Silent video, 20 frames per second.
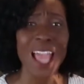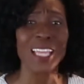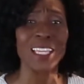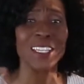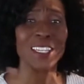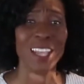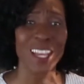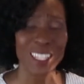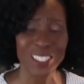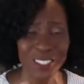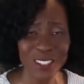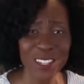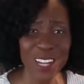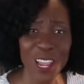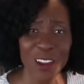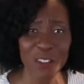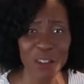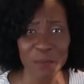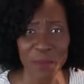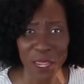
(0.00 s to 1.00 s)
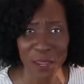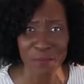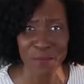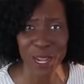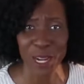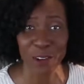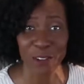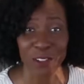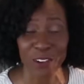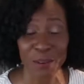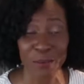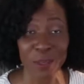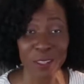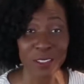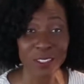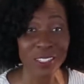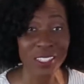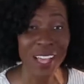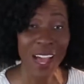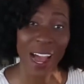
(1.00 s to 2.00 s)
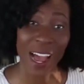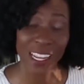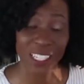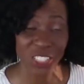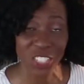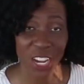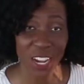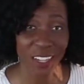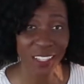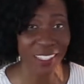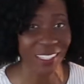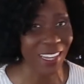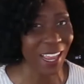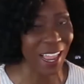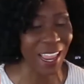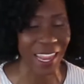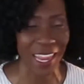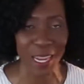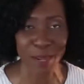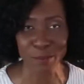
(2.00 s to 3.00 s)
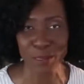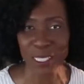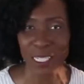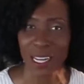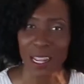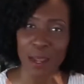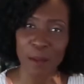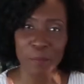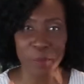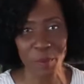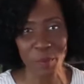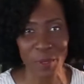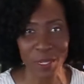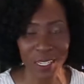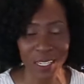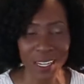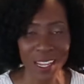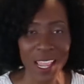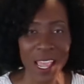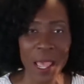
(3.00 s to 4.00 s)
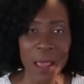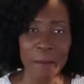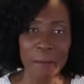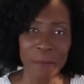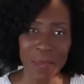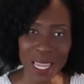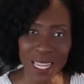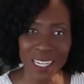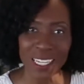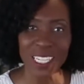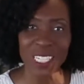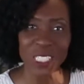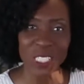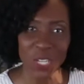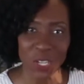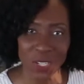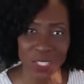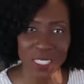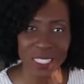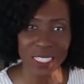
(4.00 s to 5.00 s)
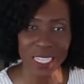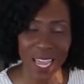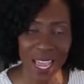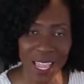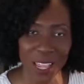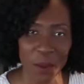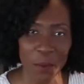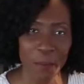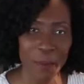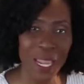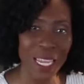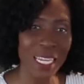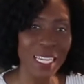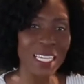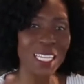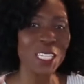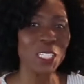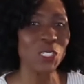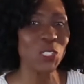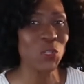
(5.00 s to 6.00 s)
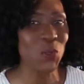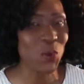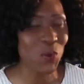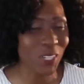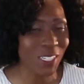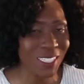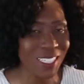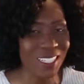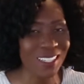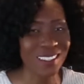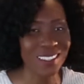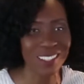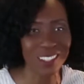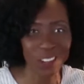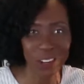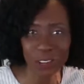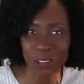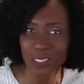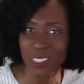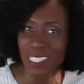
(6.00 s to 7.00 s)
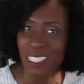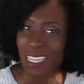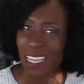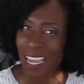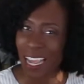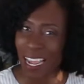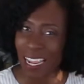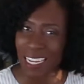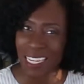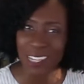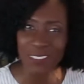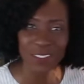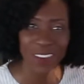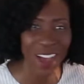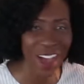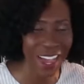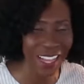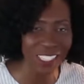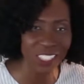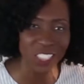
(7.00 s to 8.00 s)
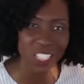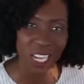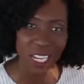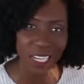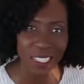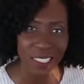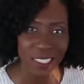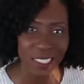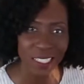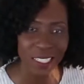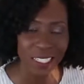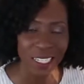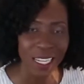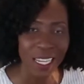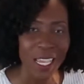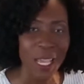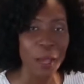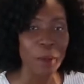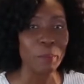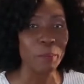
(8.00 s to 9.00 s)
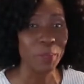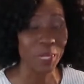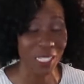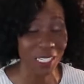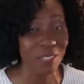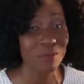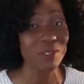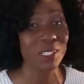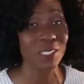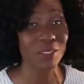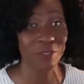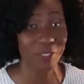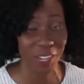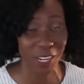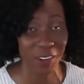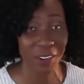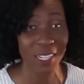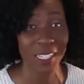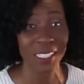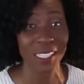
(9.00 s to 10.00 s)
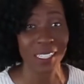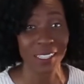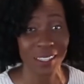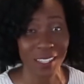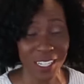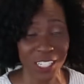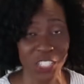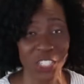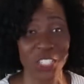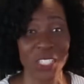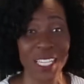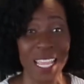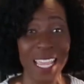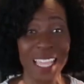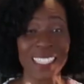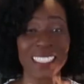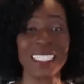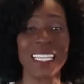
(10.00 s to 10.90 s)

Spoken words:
Yesterday, we made my grandmother's hot chocolate. I amped it up a bit, made it adult style, made it into a dessert kind of hot chocolate, but it was very delicious. And